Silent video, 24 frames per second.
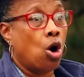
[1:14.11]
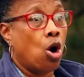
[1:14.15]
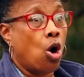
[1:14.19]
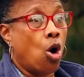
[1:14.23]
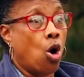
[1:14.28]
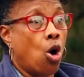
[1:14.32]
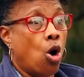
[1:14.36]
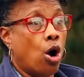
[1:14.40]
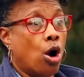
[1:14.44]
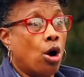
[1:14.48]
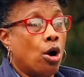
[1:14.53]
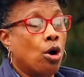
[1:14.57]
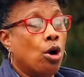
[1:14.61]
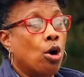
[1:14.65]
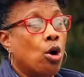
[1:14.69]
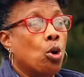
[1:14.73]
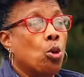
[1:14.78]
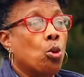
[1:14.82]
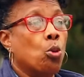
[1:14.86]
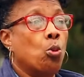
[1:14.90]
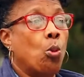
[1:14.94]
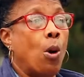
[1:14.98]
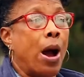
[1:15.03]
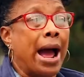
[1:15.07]
Or
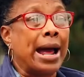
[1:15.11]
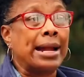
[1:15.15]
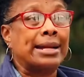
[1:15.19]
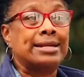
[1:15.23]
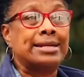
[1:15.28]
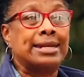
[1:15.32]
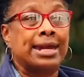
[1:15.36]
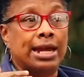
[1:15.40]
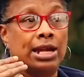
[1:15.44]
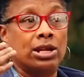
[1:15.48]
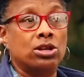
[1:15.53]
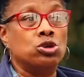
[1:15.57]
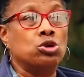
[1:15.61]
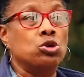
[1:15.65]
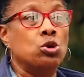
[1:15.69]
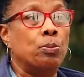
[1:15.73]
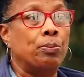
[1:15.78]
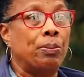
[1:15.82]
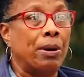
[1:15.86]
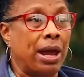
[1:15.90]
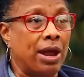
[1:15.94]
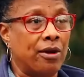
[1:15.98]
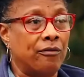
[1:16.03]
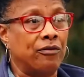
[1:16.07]
why didn't you
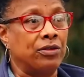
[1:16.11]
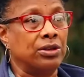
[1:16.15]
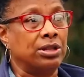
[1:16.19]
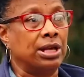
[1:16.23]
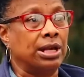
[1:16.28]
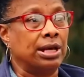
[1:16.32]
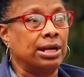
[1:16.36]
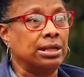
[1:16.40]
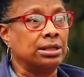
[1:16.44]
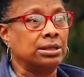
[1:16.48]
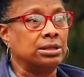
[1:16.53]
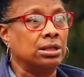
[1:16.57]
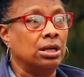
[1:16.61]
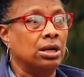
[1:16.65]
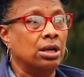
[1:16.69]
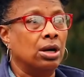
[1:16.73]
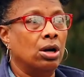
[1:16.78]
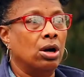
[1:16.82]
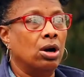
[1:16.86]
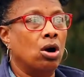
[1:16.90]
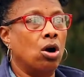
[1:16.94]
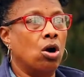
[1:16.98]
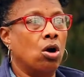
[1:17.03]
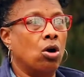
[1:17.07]
pay for this?
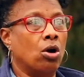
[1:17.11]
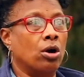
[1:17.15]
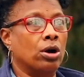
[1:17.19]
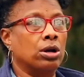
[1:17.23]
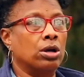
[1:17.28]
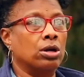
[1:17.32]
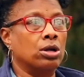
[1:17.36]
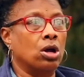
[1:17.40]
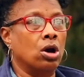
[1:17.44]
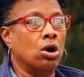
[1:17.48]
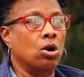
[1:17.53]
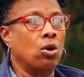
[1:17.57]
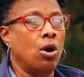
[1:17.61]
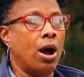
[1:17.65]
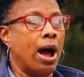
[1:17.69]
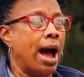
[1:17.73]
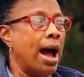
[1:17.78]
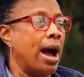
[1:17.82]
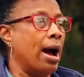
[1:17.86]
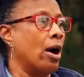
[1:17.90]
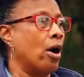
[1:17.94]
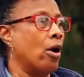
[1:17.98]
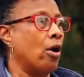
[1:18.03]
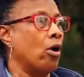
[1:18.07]
Or,
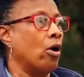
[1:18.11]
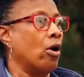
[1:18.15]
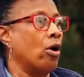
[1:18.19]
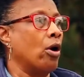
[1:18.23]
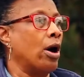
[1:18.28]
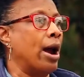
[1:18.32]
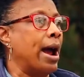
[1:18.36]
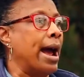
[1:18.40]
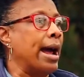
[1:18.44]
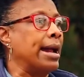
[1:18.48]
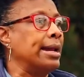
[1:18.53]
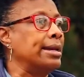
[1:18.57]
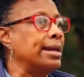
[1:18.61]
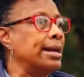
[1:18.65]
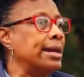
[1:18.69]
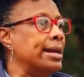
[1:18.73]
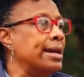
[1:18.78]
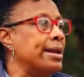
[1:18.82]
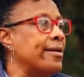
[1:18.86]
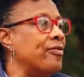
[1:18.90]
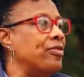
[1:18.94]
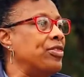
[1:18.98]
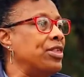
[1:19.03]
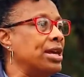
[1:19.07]
I
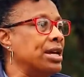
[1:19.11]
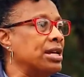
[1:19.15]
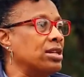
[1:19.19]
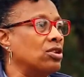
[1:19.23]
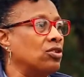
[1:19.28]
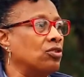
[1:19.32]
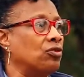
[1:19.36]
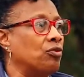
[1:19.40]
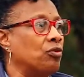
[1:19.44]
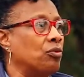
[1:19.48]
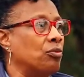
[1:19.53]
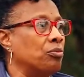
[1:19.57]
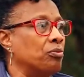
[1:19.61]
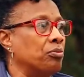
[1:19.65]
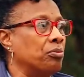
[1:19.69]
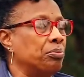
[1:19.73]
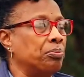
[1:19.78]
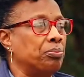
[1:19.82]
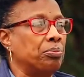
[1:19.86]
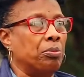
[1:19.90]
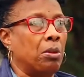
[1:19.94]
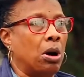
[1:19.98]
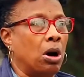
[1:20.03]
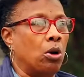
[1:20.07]
need this,
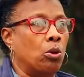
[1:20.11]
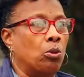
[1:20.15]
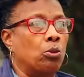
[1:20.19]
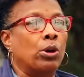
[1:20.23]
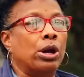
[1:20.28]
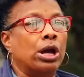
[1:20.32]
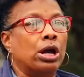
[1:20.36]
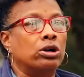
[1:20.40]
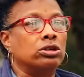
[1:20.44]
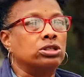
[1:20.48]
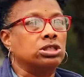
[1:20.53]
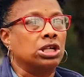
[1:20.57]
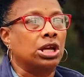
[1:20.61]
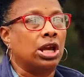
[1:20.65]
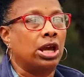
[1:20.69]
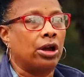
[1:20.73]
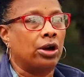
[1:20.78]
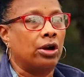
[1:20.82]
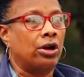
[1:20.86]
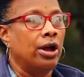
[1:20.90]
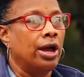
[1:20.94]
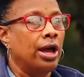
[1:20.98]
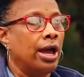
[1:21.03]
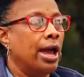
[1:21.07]
a
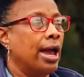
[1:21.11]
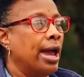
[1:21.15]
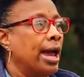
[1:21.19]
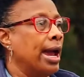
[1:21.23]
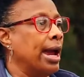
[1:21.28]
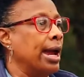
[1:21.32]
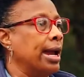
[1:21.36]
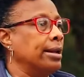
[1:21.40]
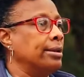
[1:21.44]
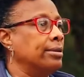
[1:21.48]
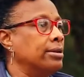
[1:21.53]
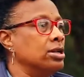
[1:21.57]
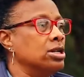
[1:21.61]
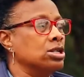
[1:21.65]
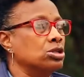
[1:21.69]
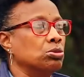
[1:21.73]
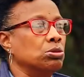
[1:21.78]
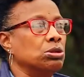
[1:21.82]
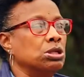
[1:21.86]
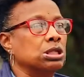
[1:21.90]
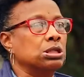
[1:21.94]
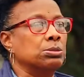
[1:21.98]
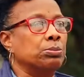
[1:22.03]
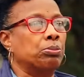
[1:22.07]
wheelchair, and this
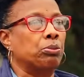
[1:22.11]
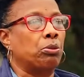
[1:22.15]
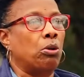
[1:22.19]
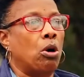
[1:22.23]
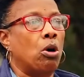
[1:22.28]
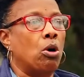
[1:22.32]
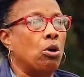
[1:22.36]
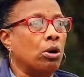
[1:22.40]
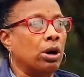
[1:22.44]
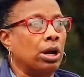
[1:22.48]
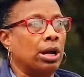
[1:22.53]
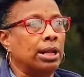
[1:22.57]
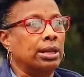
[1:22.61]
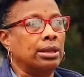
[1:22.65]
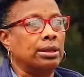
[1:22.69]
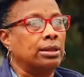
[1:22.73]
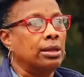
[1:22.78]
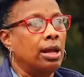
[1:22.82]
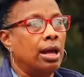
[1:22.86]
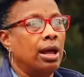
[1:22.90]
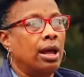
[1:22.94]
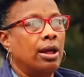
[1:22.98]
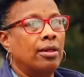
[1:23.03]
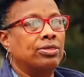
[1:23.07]
one is broke and
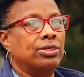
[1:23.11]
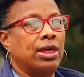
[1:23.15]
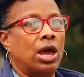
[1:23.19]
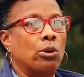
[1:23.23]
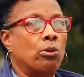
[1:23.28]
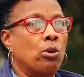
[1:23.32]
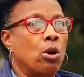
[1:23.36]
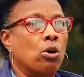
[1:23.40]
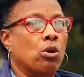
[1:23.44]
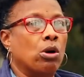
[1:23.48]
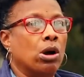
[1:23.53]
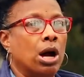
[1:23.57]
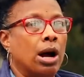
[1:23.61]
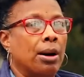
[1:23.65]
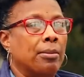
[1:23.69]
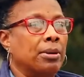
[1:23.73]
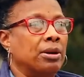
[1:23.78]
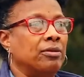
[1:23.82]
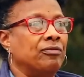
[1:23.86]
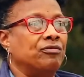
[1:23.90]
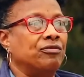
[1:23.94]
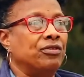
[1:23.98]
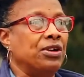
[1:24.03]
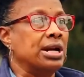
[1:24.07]
they won't come
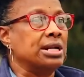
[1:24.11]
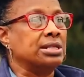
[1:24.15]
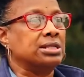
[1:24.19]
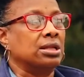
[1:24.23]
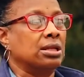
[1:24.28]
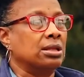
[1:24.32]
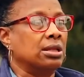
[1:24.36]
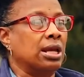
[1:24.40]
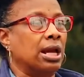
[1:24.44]
and fix it.